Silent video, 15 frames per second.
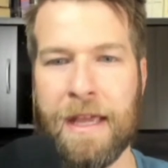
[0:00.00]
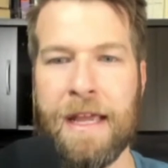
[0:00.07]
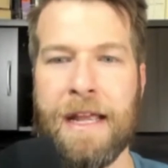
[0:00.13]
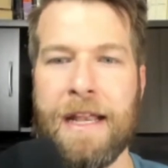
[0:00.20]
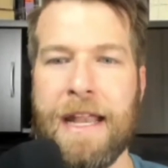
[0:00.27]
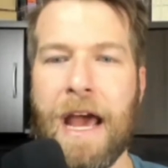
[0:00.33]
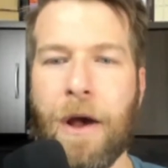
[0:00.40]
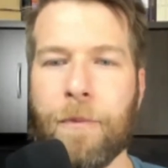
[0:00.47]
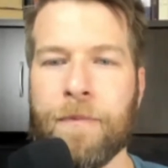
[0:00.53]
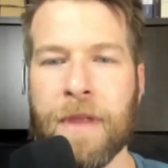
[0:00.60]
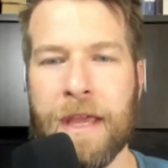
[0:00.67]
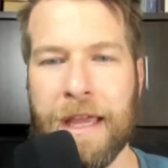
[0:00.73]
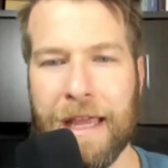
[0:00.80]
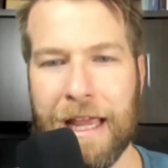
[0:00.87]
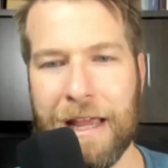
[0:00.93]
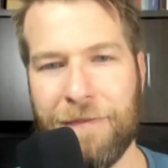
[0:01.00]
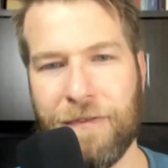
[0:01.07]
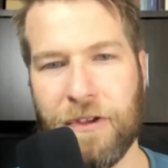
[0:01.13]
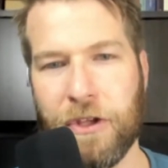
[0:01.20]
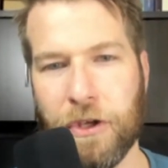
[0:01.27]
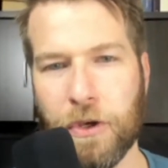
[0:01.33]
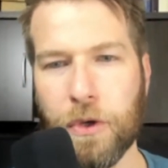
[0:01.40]
Now, if
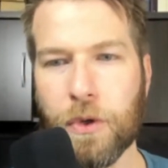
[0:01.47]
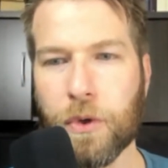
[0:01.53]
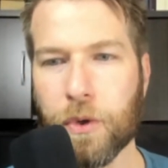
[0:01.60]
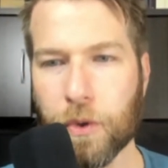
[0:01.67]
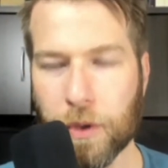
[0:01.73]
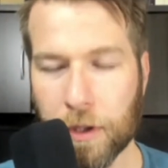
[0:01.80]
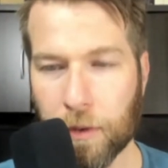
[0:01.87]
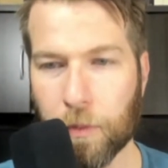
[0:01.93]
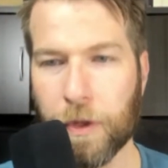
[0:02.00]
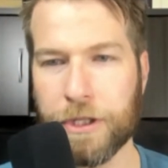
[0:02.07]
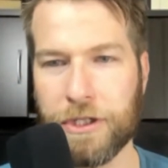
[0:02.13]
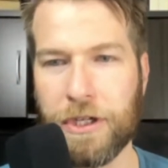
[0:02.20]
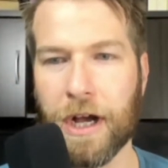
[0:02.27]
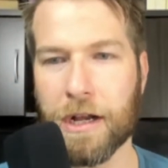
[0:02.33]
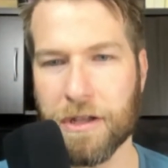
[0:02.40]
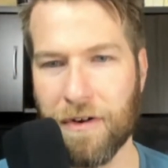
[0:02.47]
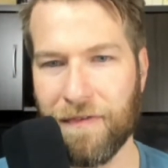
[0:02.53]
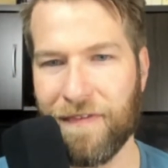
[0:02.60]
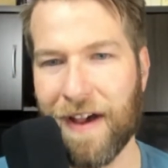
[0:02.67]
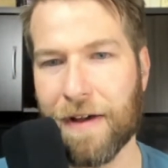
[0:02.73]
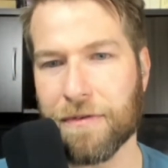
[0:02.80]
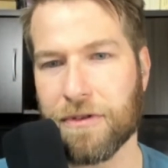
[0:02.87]
you, which Doctor
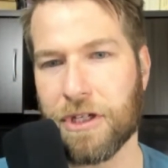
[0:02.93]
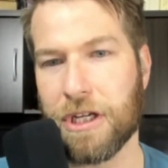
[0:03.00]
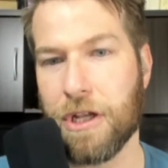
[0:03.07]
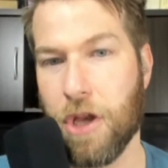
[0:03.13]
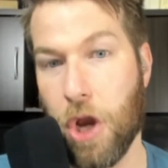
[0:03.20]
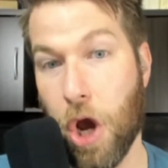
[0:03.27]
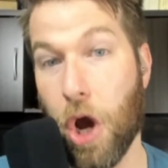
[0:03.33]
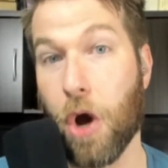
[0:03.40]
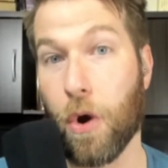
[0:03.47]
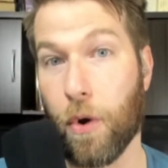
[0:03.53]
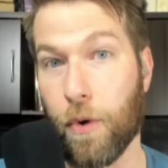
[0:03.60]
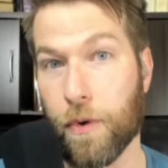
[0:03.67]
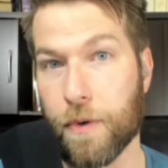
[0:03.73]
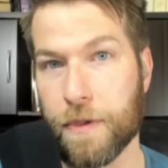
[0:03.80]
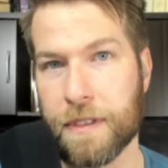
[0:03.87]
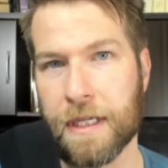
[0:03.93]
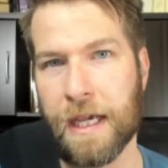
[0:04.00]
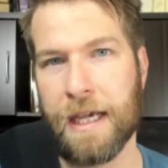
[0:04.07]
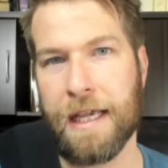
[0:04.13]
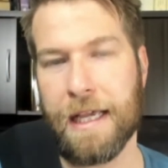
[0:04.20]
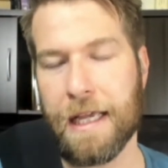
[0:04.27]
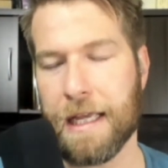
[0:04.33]
Fauci knows,
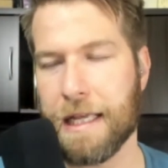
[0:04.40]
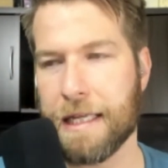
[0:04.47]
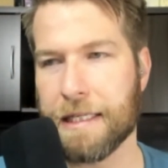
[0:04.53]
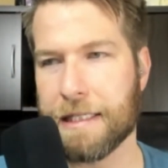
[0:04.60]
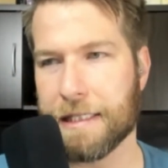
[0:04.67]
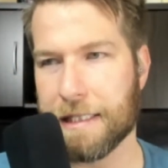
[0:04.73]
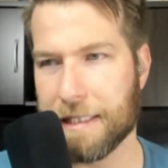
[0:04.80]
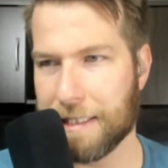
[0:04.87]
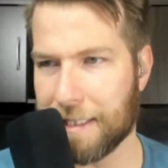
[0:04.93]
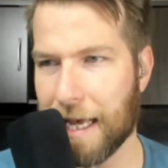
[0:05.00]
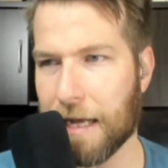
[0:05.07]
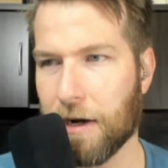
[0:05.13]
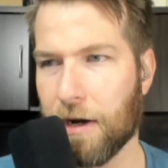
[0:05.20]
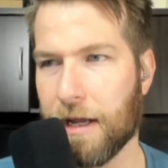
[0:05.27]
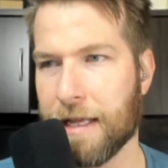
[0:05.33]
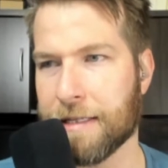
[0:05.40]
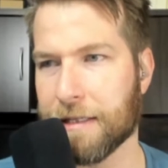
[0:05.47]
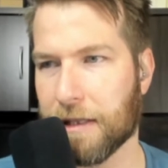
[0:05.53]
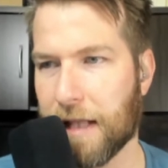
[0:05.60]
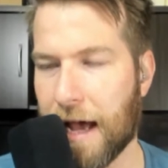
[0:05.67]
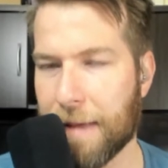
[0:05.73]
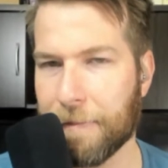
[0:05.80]
is the center, is the
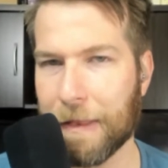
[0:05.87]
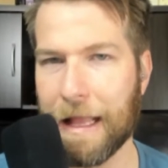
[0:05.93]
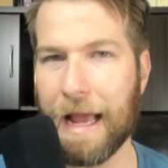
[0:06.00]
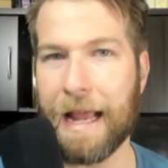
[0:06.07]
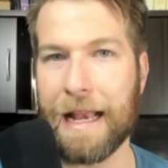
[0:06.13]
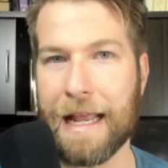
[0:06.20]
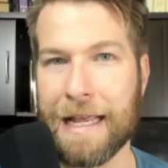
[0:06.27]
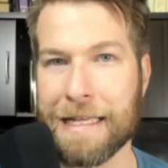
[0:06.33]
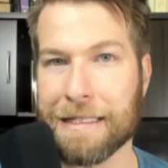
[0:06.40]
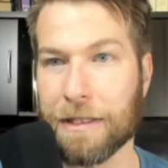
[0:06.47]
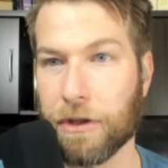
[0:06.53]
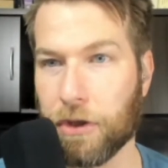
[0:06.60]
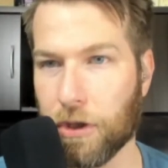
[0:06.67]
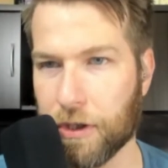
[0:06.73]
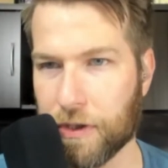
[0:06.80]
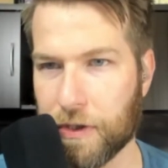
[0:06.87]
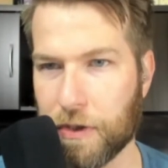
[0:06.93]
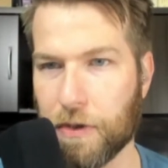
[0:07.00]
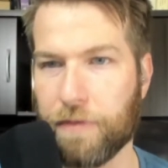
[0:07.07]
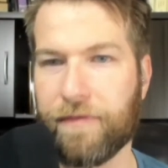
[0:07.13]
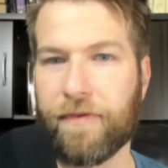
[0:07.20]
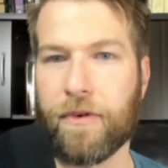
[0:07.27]
limelight, is looked
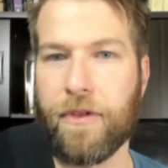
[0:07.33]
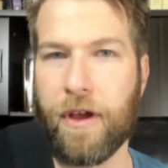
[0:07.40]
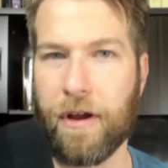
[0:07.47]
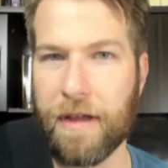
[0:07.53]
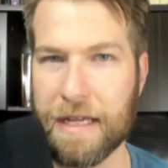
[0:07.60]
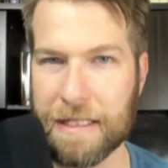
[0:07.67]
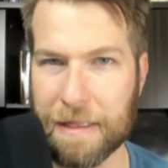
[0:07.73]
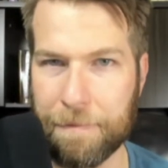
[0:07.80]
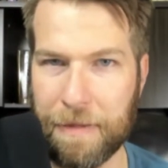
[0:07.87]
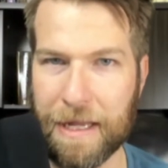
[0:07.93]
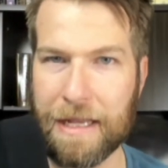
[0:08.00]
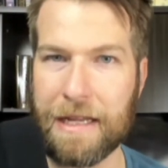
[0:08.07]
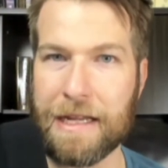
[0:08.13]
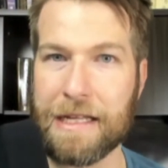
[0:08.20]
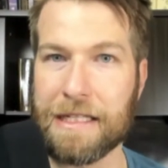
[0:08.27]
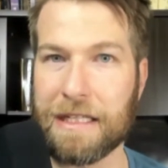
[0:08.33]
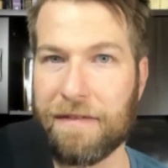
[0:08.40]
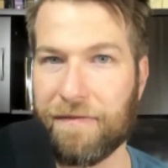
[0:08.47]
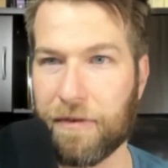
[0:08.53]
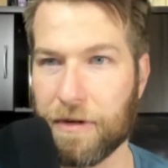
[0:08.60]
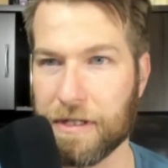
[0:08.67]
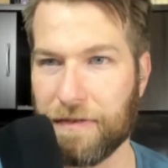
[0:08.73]
to for their his opinions
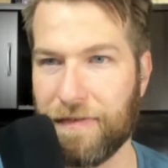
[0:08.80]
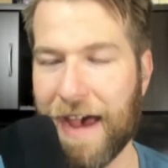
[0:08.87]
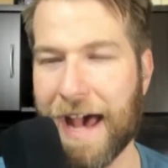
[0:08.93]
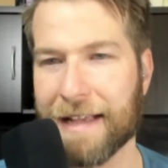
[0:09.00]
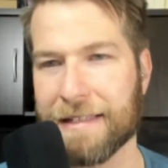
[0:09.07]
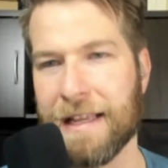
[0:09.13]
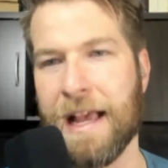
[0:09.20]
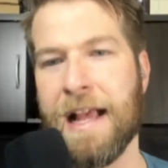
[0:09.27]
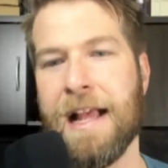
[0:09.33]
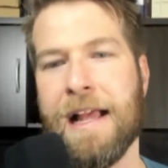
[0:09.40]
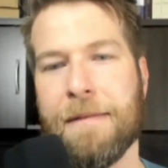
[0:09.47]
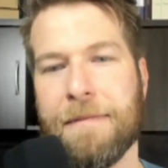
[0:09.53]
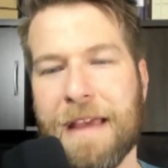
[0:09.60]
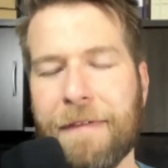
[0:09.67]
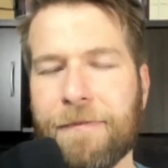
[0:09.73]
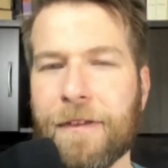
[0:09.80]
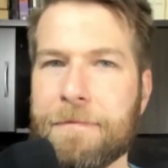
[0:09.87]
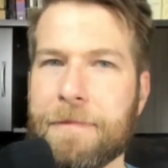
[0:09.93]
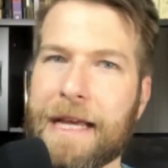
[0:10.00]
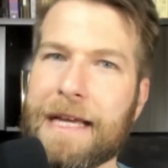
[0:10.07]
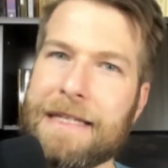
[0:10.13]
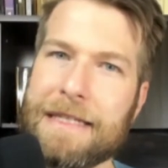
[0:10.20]
and for his facts, definitely
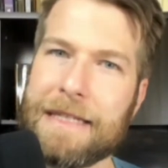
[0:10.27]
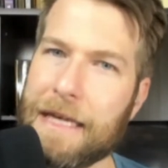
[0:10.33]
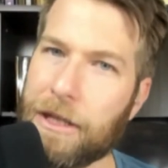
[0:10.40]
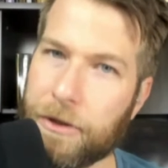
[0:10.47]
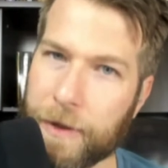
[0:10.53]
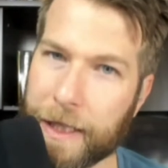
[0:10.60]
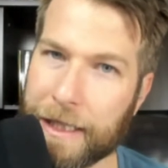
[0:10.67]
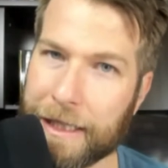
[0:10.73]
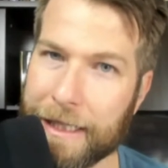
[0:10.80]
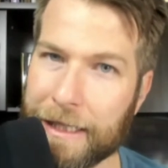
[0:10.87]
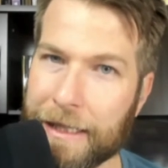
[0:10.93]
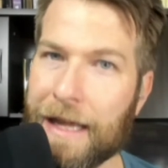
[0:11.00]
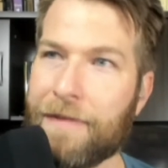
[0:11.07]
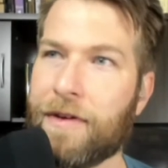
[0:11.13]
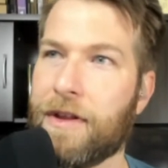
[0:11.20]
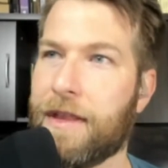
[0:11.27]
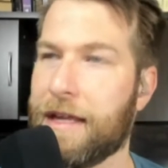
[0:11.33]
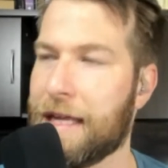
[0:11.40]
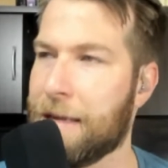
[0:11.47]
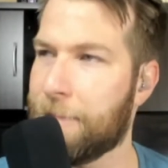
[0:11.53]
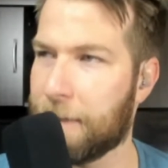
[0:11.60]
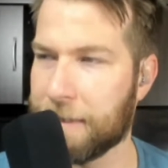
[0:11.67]
because he's a Hillary Clinton lover. The
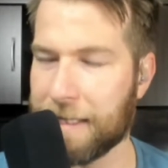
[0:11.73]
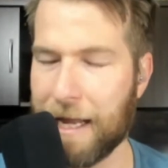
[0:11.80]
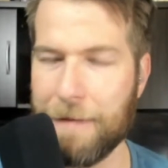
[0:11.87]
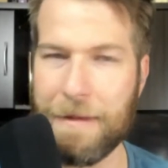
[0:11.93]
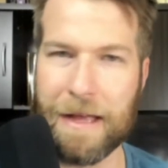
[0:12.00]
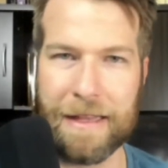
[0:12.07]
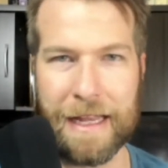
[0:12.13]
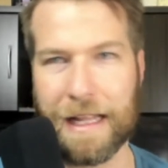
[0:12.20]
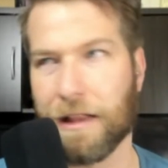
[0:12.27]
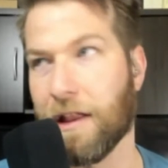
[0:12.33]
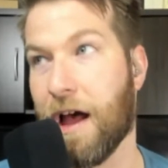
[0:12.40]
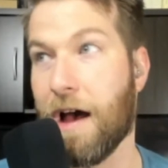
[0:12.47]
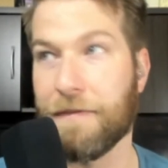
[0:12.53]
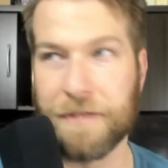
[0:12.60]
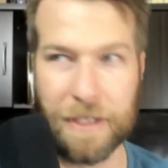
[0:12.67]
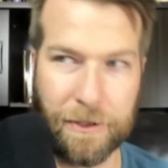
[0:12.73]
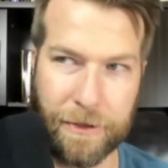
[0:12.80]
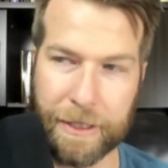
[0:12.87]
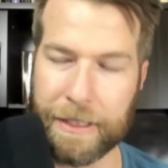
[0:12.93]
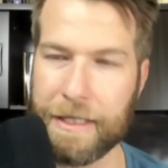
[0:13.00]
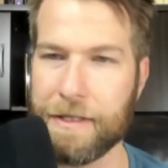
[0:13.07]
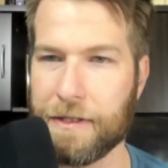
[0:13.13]
emails came out that he loves
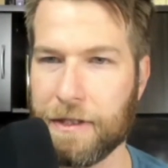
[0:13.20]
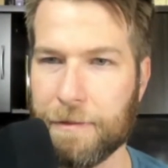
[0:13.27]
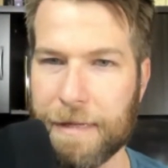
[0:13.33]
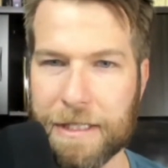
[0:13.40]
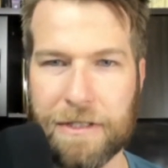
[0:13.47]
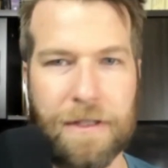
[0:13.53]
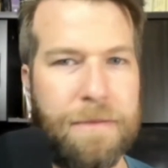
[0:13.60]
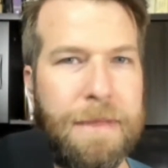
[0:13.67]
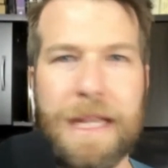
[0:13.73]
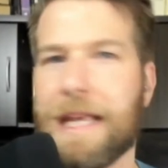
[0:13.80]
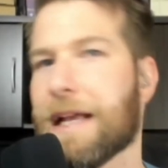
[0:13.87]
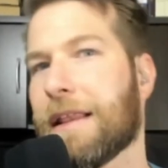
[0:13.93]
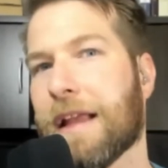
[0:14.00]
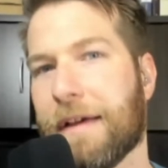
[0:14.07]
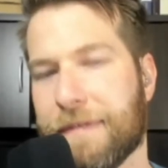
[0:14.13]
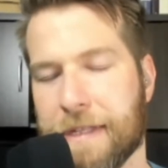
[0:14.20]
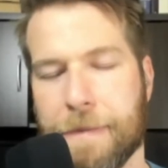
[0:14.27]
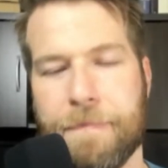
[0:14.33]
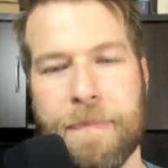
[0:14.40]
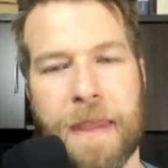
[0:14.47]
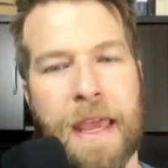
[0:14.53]
Hillary Clinton so much, so the media loves him.